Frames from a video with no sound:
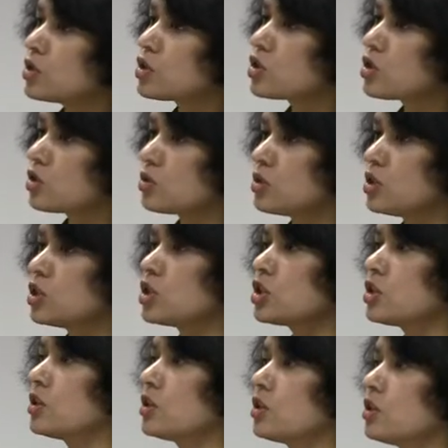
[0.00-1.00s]

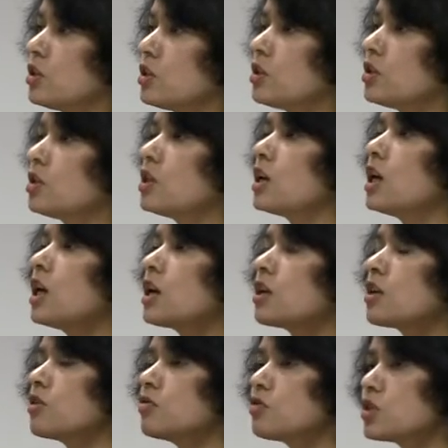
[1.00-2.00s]
discourage the
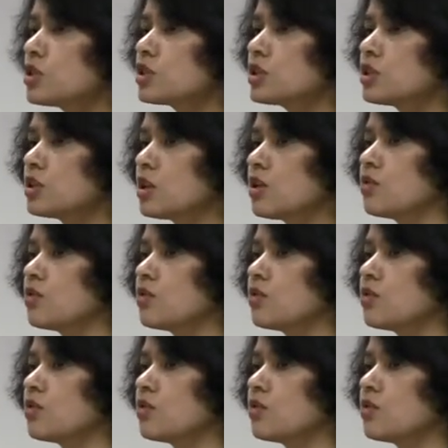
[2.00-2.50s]
conversion